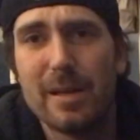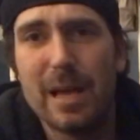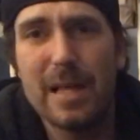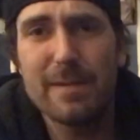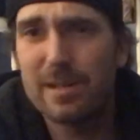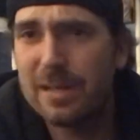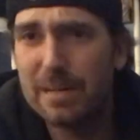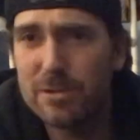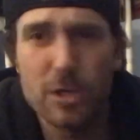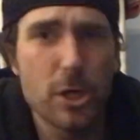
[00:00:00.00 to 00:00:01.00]
I never
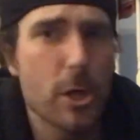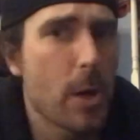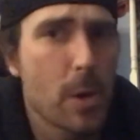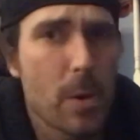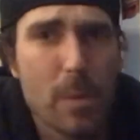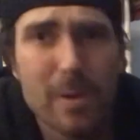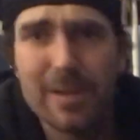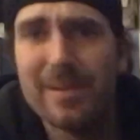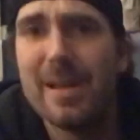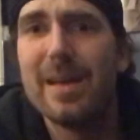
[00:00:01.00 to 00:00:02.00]
claim to know.
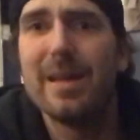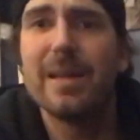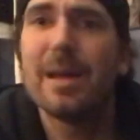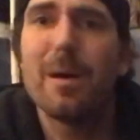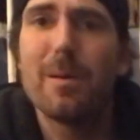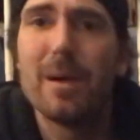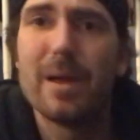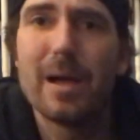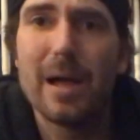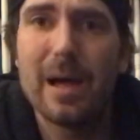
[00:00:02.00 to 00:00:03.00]
You know,
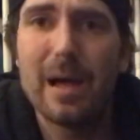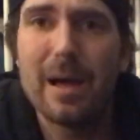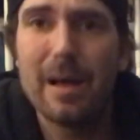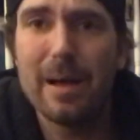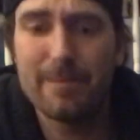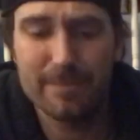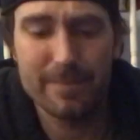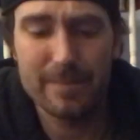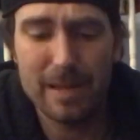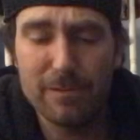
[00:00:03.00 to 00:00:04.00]

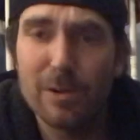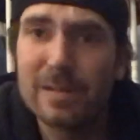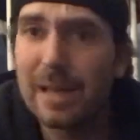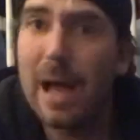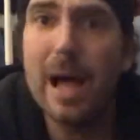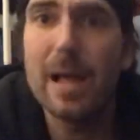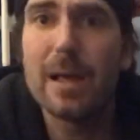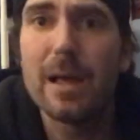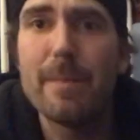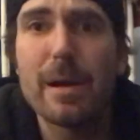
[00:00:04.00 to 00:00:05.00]
I've learned a lot
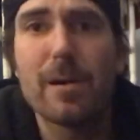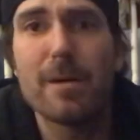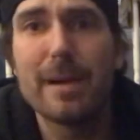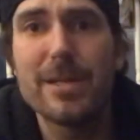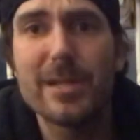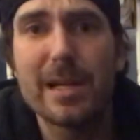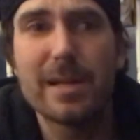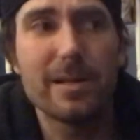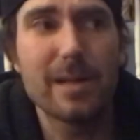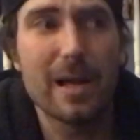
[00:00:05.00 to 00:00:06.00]
about card magic,
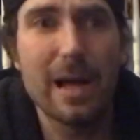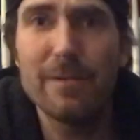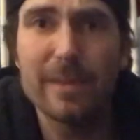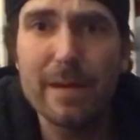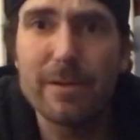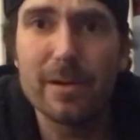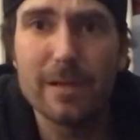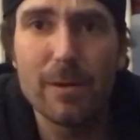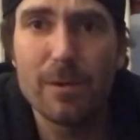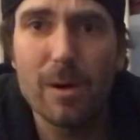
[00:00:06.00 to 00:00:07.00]
and I'll never
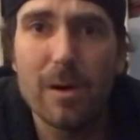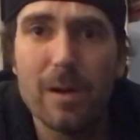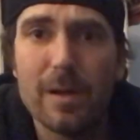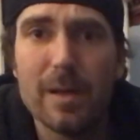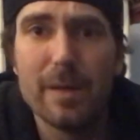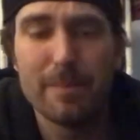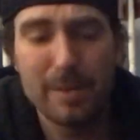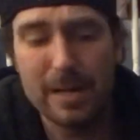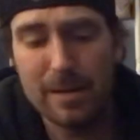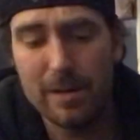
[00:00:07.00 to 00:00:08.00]
know it all.
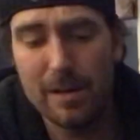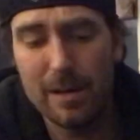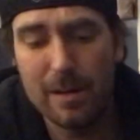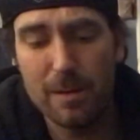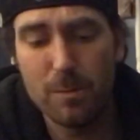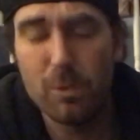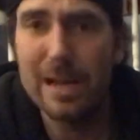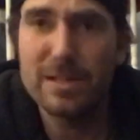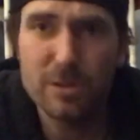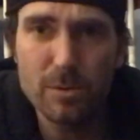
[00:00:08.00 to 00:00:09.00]
But what
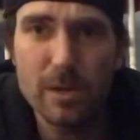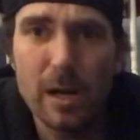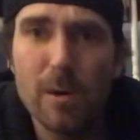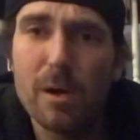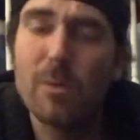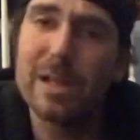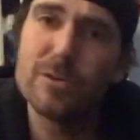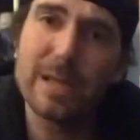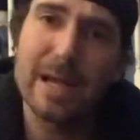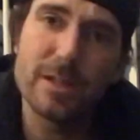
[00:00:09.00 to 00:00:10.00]
I do know and what I
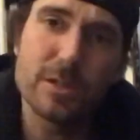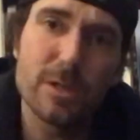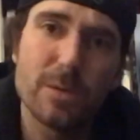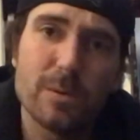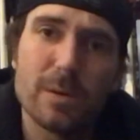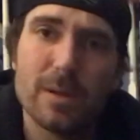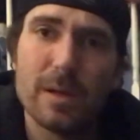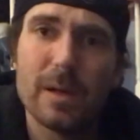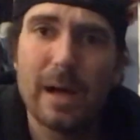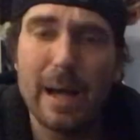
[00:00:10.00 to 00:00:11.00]
do know how to do,
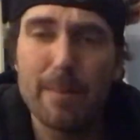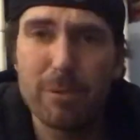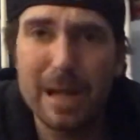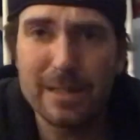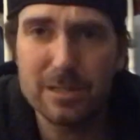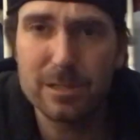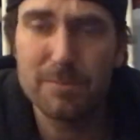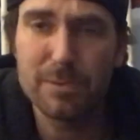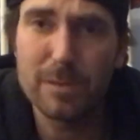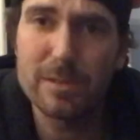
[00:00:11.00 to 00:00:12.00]
I practice to the
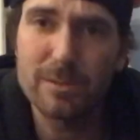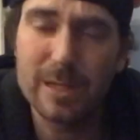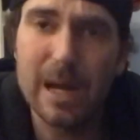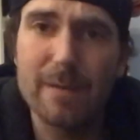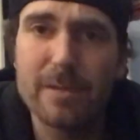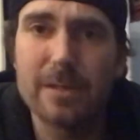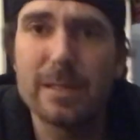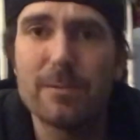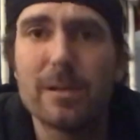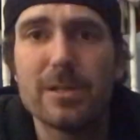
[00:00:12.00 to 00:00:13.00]
point where I do it
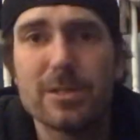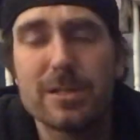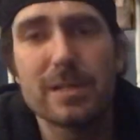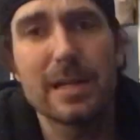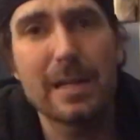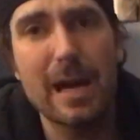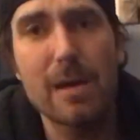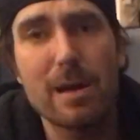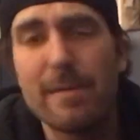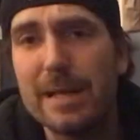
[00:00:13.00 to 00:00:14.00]
confidently, where it's just like I
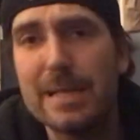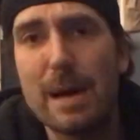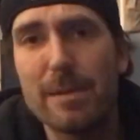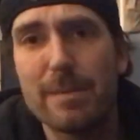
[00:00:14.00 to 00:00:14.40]
don't have any doubt in